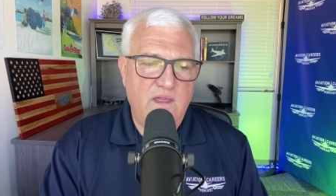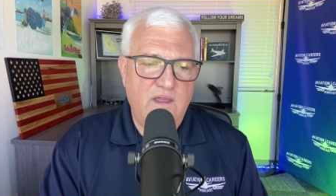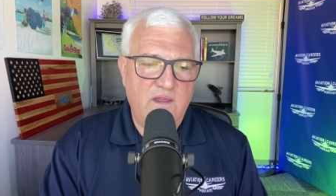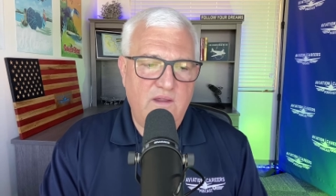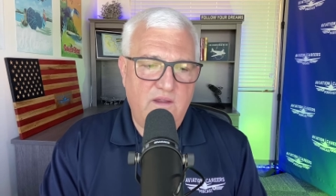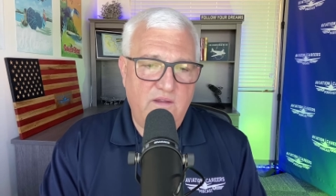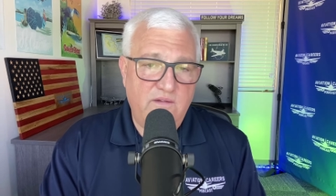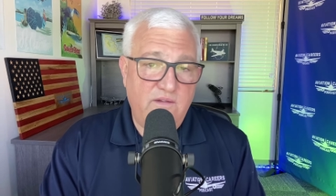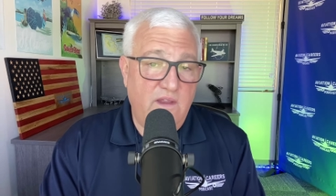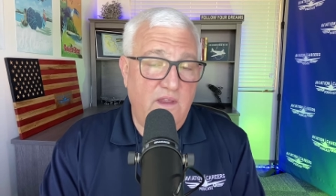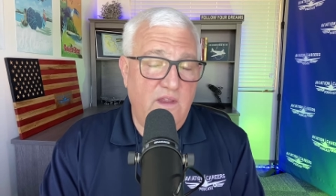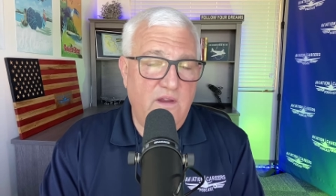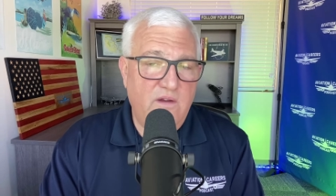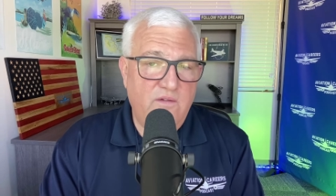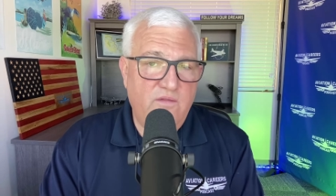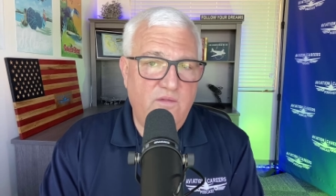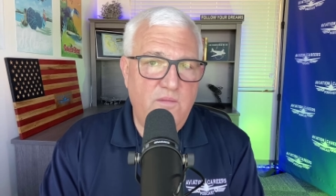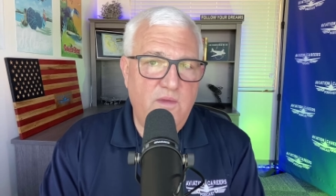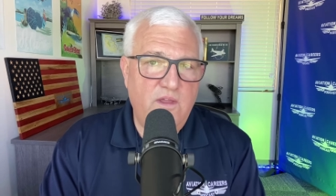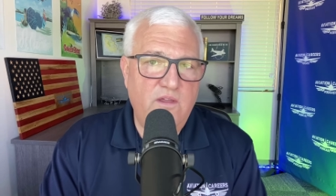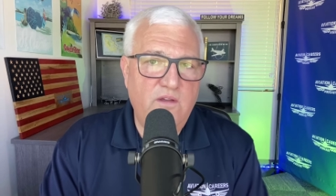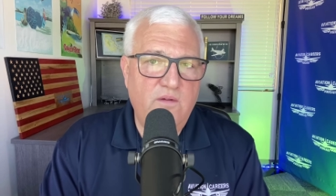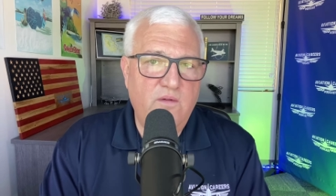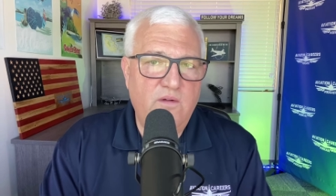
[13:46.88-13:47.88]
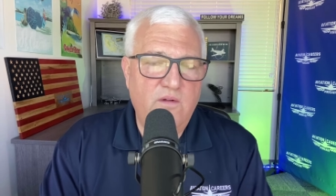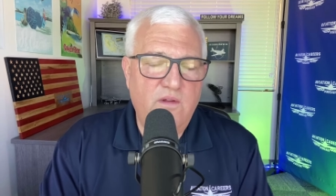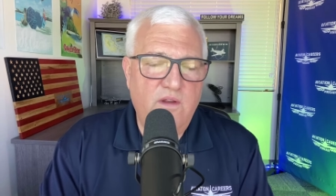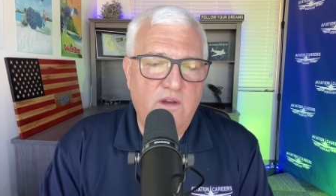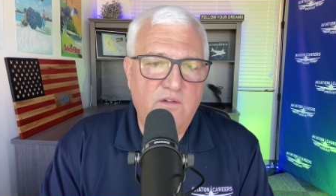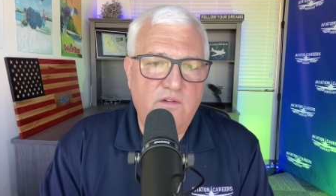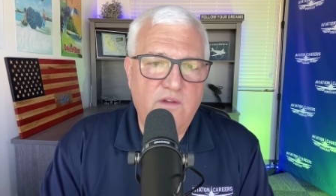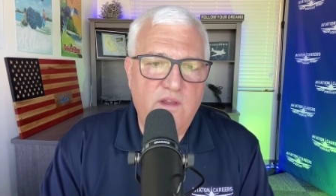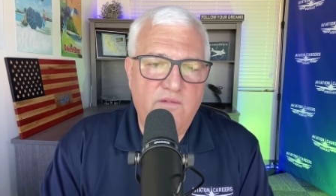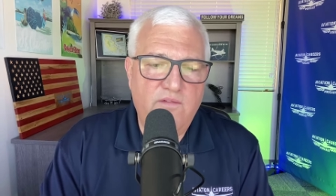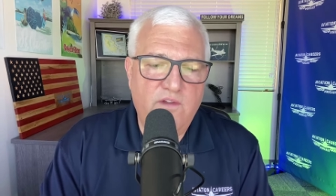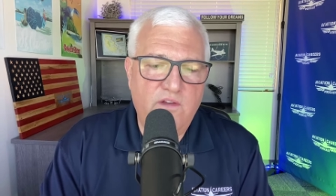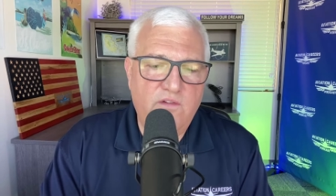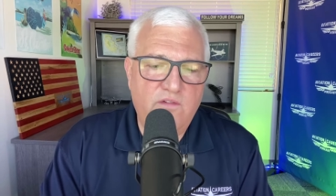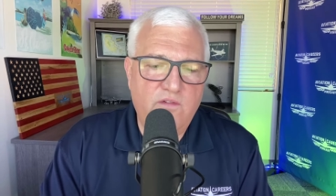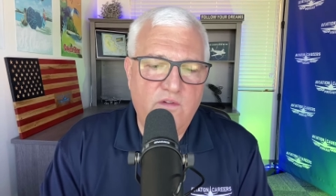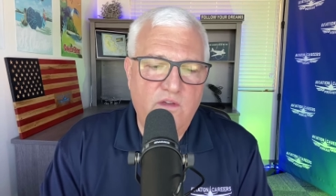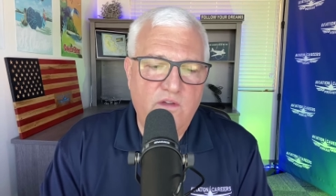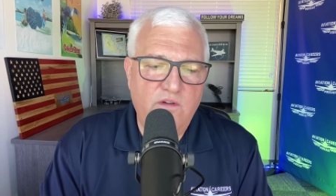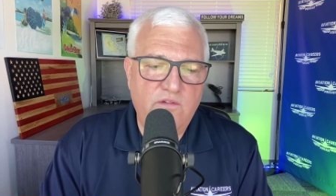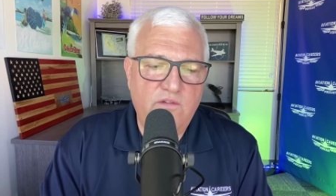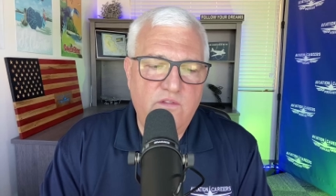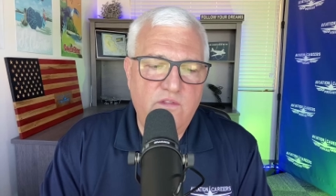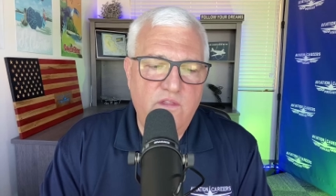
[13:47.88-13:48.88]
because I hear from other air traffic
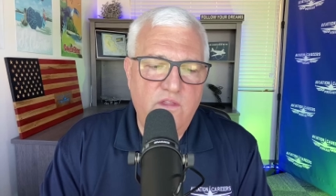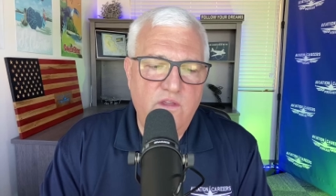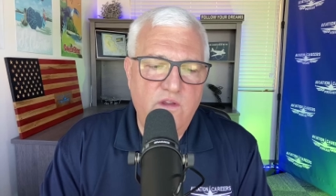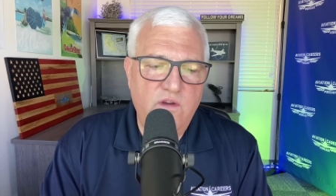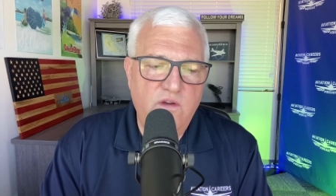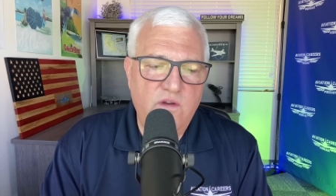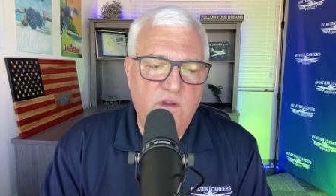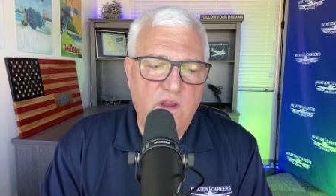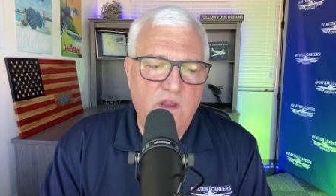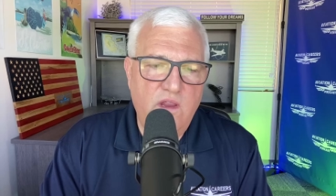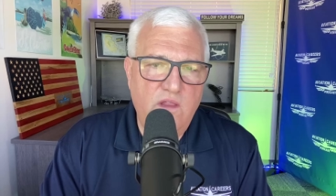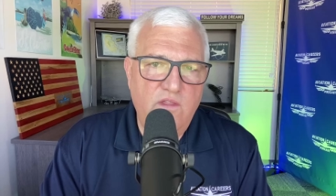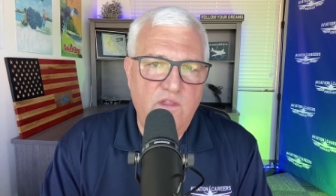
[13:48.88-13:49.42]
controllers, there